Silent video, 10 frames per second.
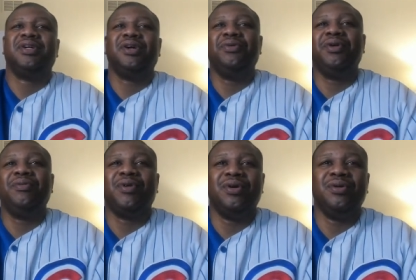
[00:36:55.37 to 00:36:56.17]
Cody
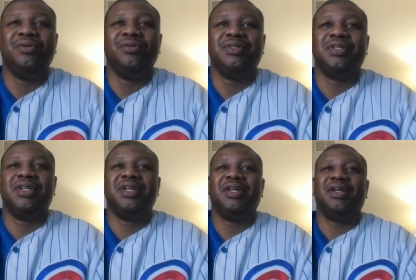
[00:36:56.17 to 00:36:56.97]
Rhodes
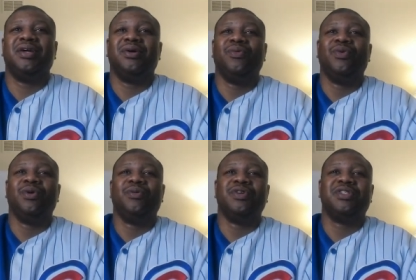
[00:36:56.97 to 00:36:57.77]

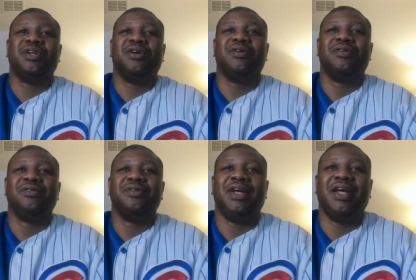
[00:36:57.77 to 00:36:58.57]
will
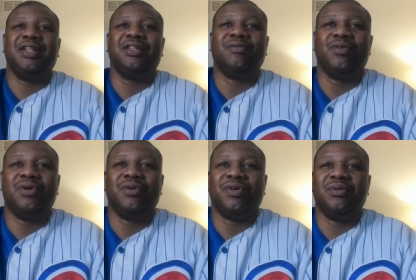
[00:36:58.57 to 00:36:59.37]
return at the
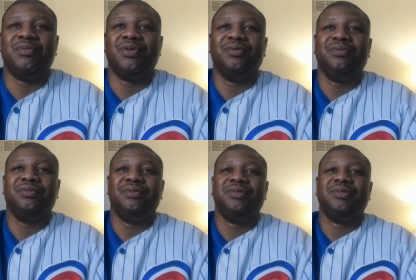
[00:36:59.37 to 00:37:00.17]
Royal Rumble,
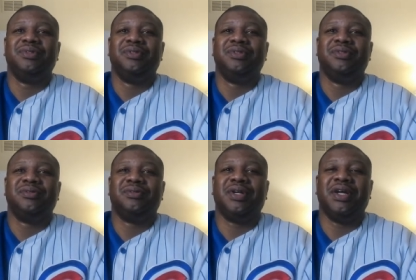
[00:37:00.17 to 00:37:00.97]

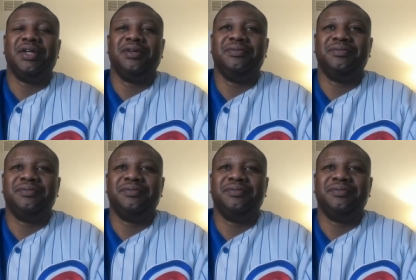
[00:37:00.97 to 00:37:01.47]
right?